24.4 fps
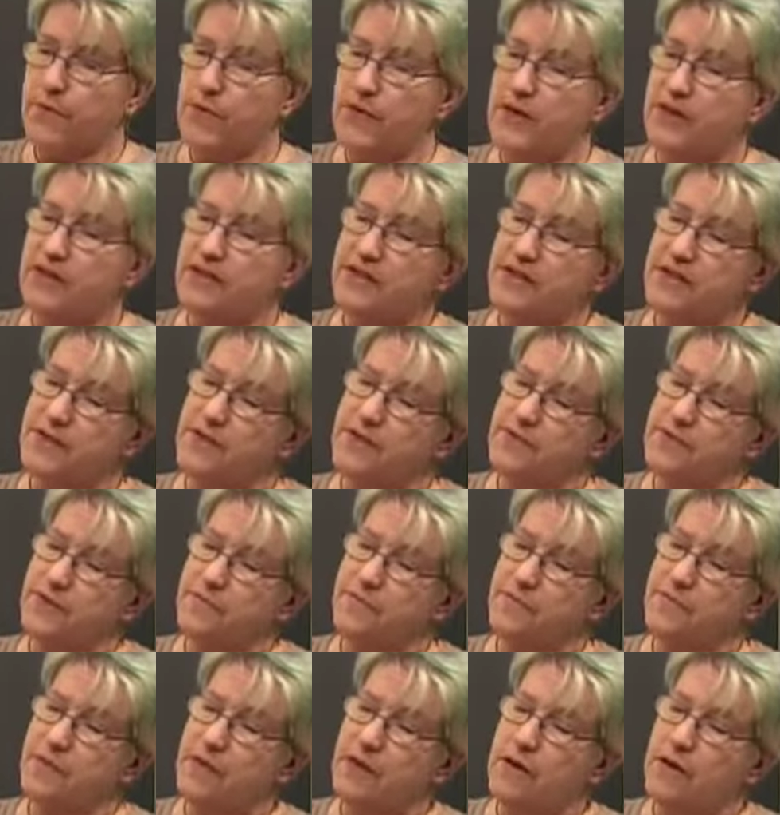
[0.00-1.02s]

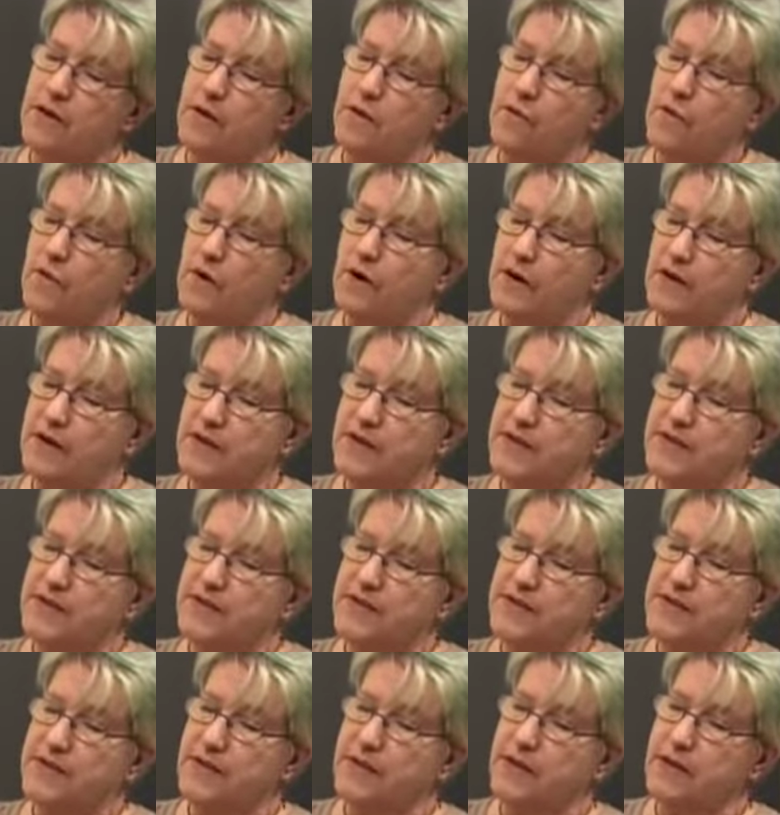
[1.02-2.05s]
autism
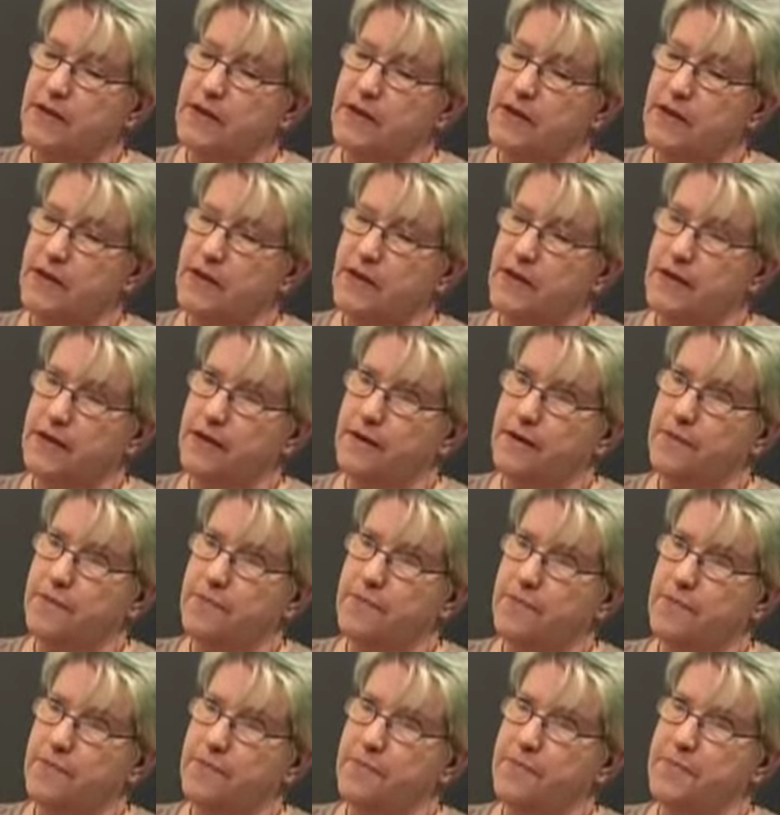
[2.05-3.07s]
was
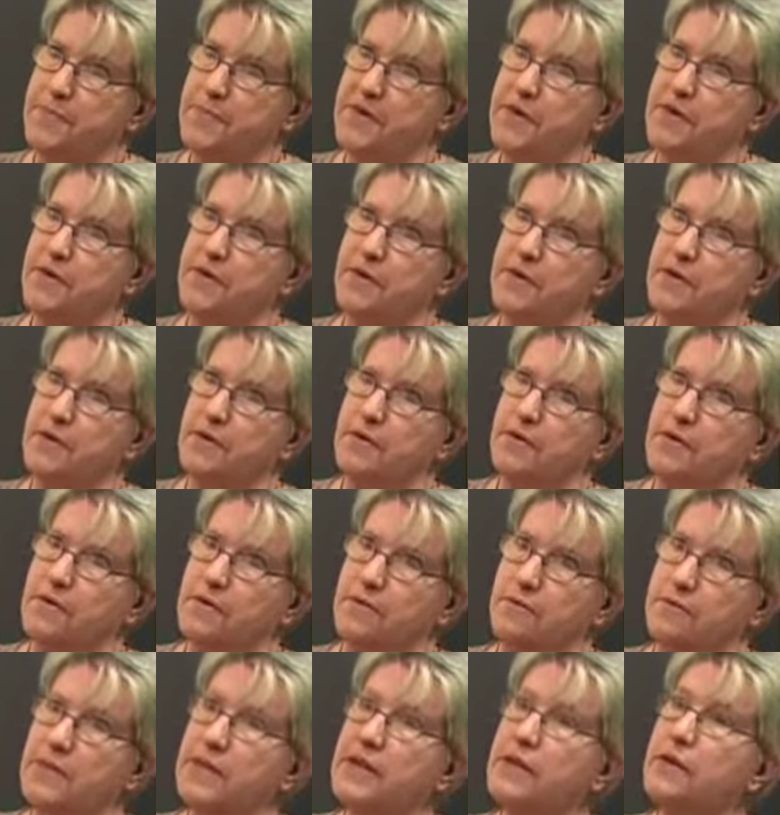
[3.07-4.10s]

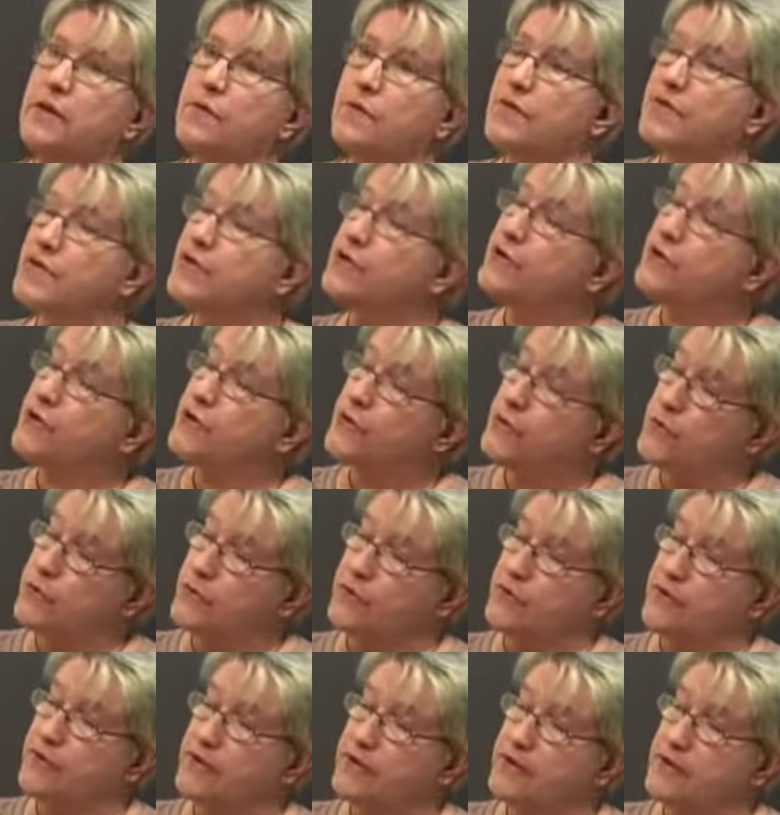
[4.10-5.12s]
meeting with a
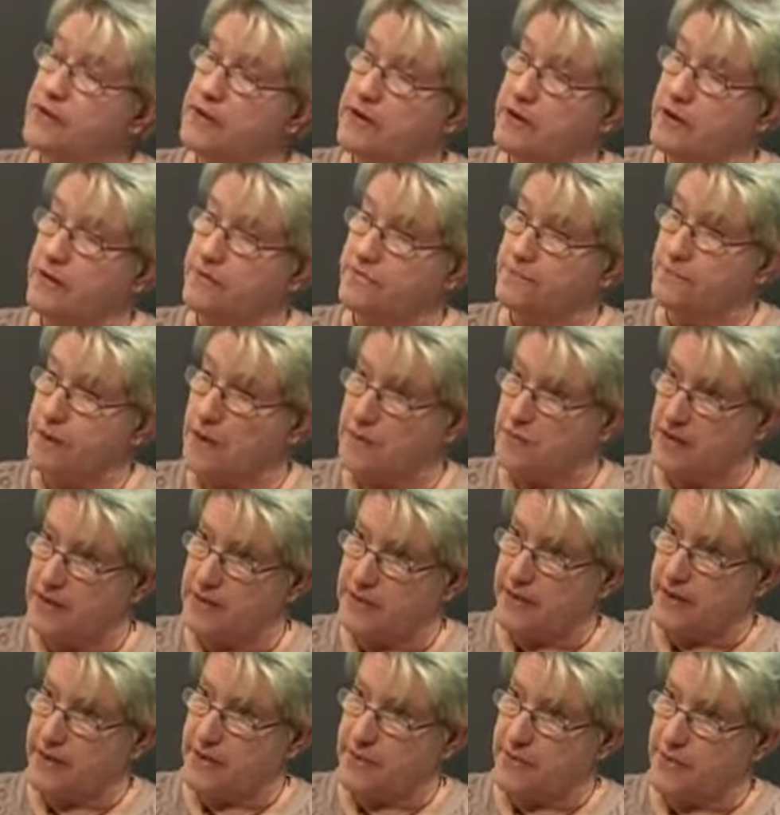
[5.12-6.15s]
tutor in a public
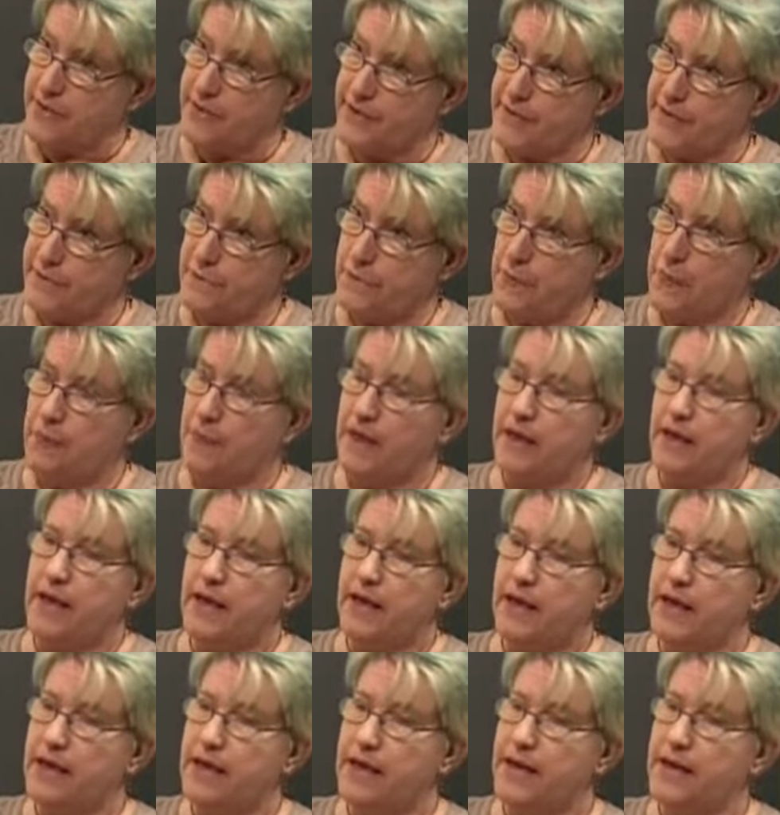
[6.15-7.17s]
library.
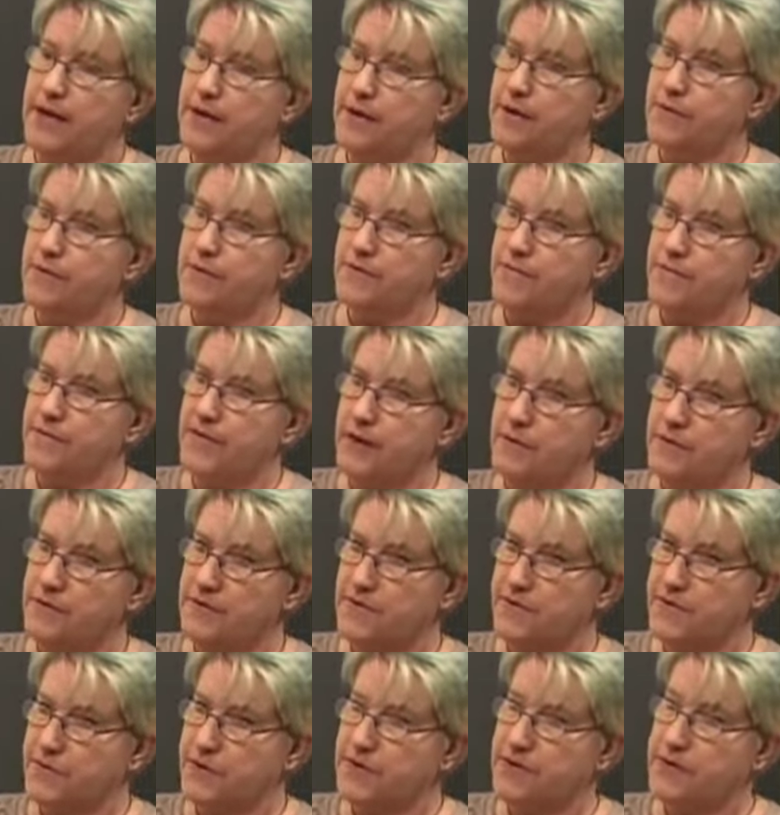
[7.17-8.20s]
And that was
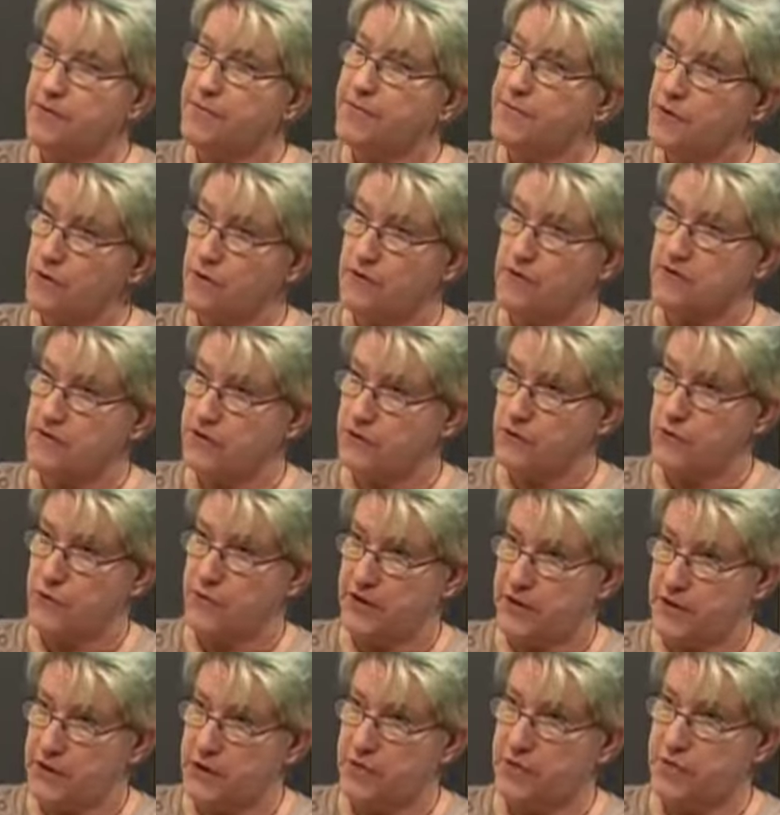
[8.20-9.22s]
a very difficult
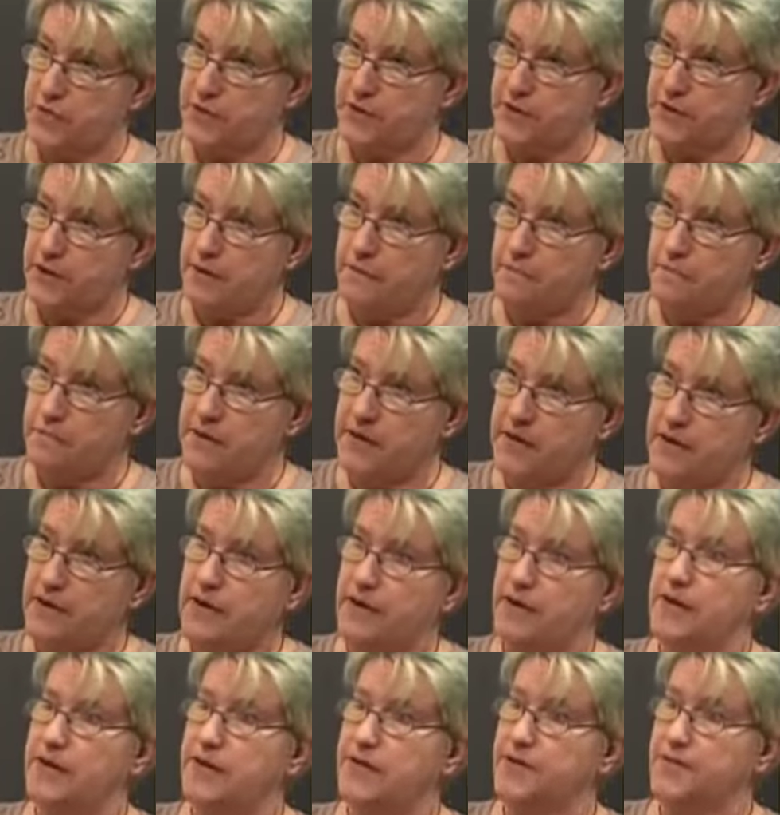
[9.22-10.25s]
situation for him
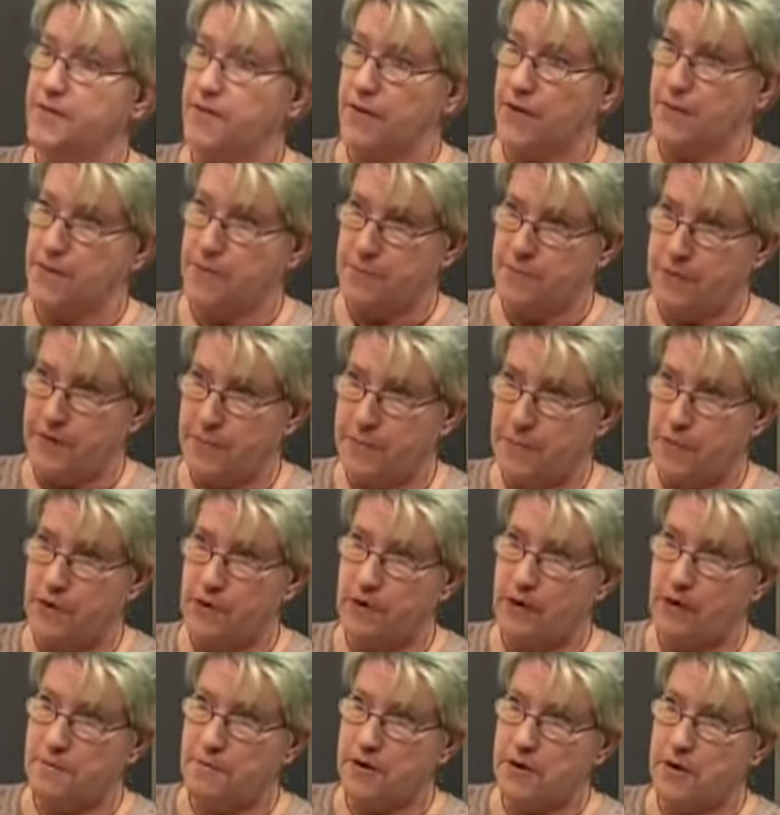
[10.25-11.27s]
because of all the people
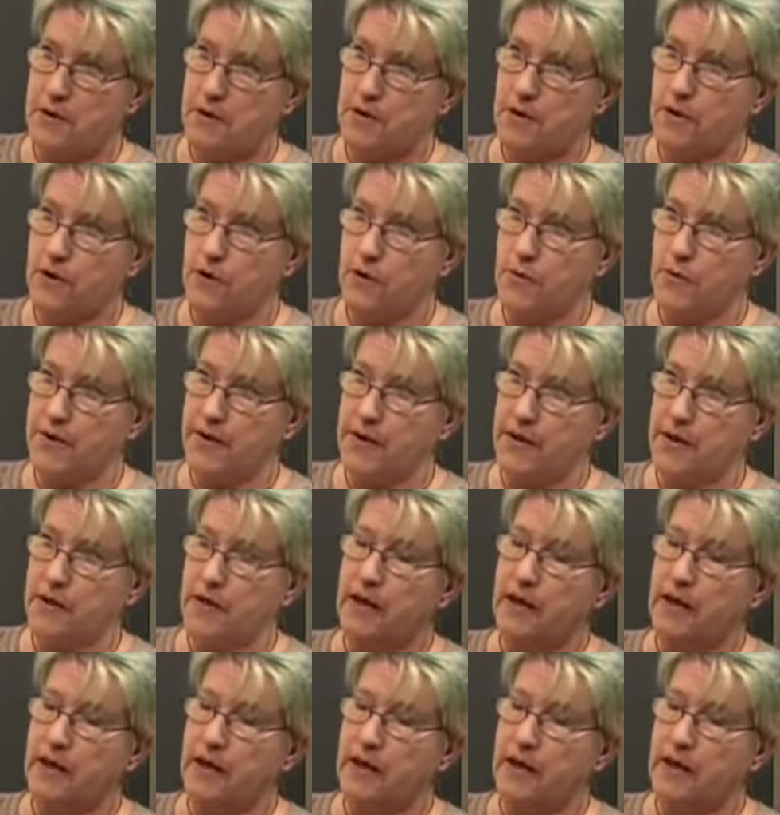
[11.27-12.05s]
coming and going.